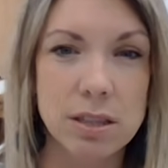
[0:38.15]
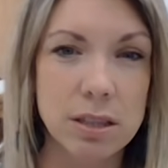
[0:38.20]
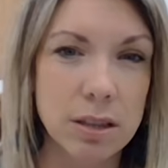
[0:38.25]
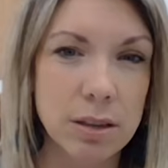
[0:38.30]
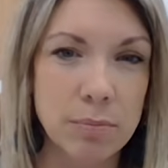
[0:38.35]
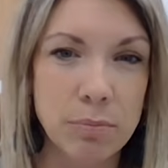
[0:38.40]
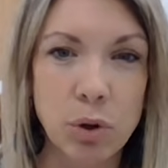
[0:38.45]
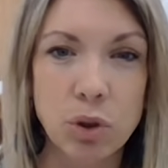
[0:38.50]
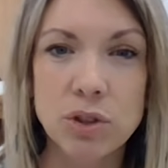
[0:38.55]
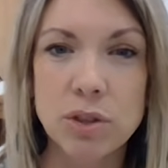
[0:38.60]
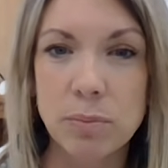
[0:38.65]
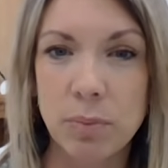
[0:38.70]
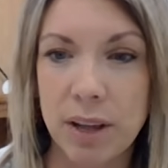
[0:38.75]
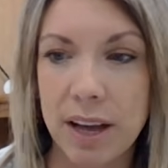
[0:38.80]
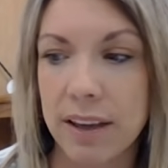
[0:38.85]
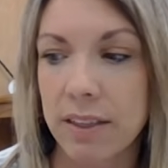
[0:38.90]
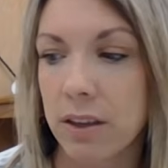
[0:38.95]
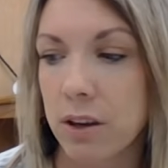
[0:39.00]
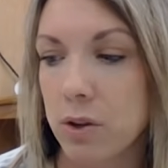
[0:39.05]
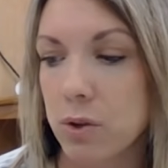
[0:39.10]
to
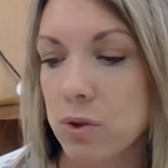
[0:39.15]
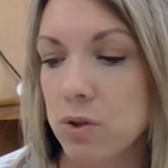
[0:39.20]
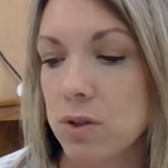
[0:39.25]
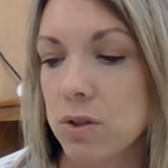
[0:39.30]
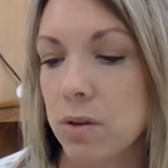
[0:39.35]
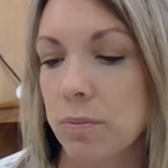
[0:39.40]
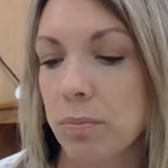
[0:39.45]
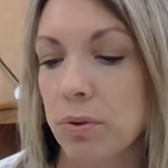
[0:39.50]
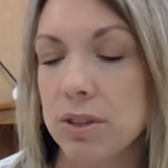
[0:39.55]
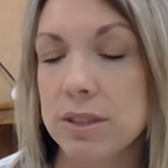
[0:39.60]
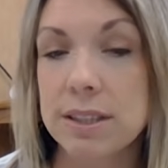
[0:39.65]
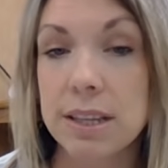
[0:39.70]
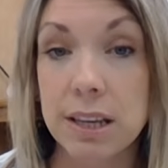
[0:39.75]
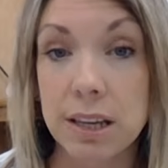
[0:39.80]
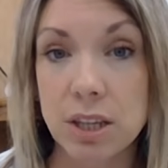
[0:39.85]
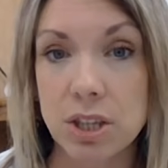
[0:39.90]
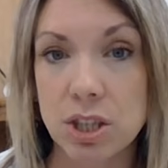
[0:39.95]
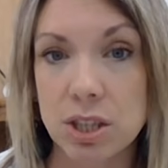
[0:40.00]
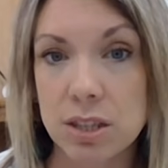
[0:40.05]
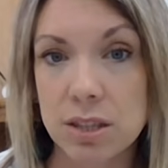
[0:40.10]
multiply those
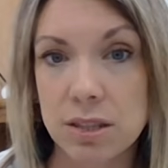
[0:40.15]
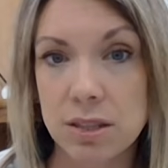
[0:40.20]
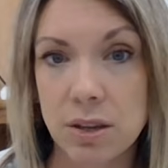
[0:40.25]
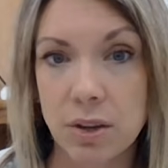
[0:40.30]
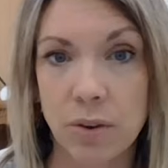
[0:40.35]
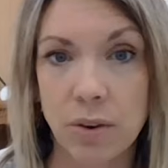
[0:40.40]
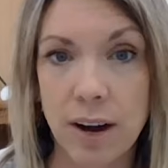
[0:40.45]
percentages.